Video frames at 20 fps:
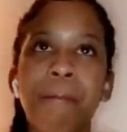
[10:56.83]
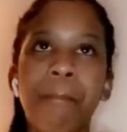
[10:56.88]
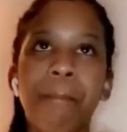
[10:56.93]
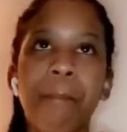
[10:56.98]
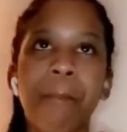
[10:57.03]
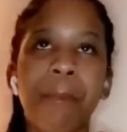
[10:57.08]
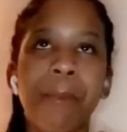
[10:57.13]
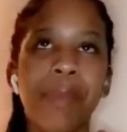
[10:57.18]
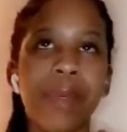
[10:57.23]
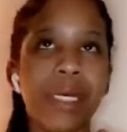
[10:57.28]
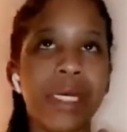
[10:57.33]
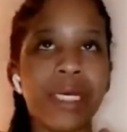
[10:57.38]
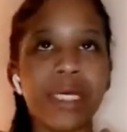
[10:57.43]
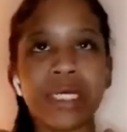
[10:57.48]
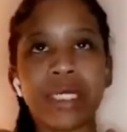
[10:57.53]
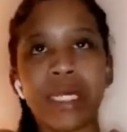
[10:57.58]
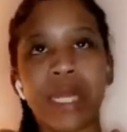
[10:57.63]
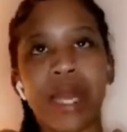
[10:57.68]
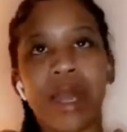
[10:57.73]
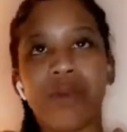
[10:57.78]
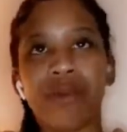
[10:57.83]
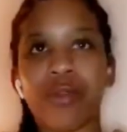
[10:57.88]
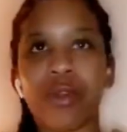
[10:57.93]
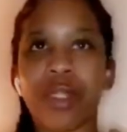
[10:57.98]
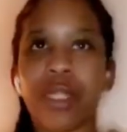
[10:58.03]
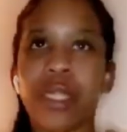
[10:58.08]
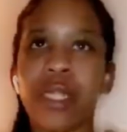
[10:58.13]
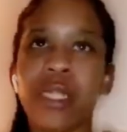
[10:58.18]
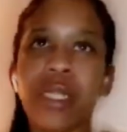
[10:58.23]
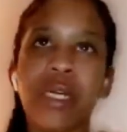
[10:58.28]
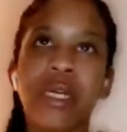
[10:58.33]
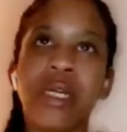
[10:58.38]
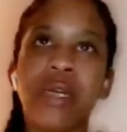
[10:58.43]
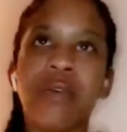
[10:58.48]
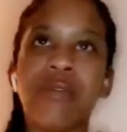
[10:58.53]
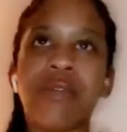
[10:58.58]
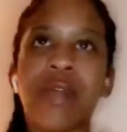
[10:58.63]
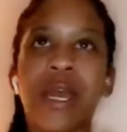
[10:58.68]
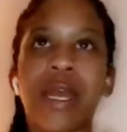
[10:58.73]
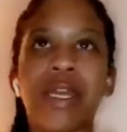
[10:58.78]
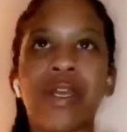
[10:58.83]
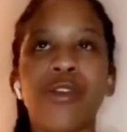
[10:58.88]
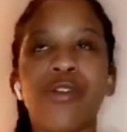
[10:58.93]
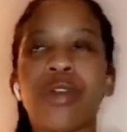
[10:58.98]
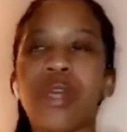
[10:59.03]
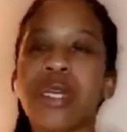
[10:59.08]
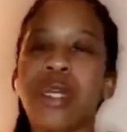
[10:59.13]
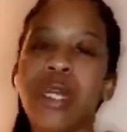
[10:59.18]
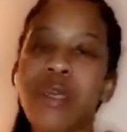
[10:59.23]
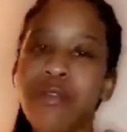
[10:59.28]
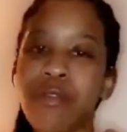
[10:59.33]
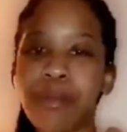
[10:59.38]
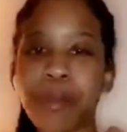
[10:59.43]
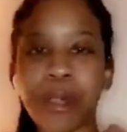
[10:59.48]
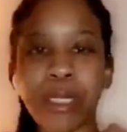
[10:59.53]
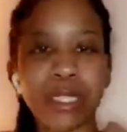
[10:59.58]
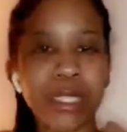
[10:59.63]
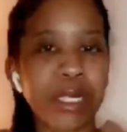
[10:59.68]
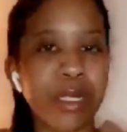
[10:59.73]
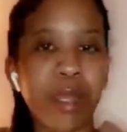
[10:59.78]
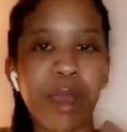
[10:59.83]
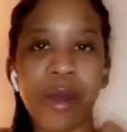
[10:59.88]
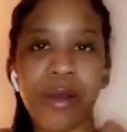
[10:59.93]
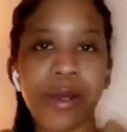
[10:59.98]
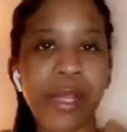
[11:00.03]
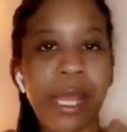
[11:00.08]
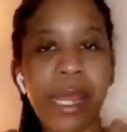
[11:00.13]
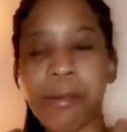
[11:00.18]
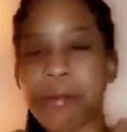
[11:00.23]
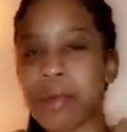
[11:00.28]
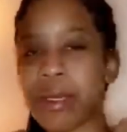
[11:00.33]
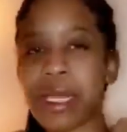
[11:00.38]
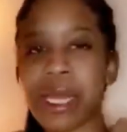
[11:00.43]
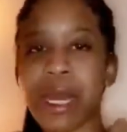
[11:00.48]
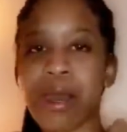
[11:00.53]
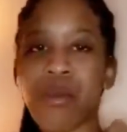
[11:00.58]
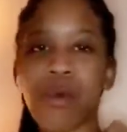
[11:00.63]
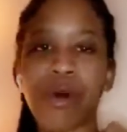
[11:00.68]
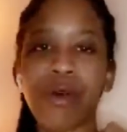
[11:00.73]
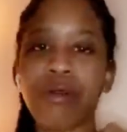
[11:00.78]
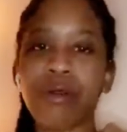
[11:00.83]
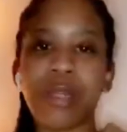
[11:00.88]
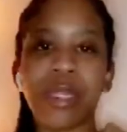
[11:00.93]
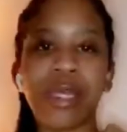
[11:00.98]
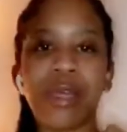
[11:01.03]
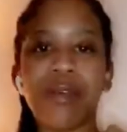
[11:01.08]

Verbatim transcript: But it's not really love. Like, you can love a person all day, but they won't love